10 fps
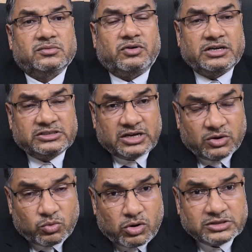What is the
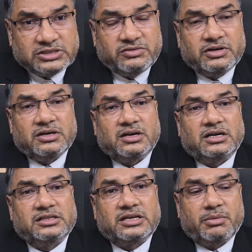advance given
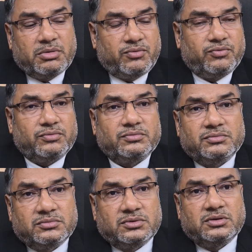at the time of
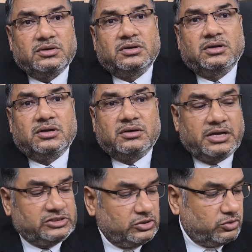
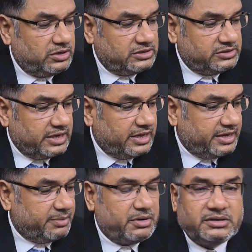executing the sale
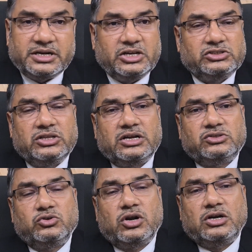agreement? That
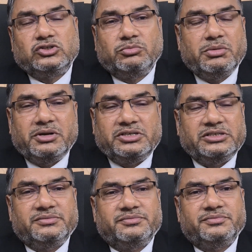should also be mentioned.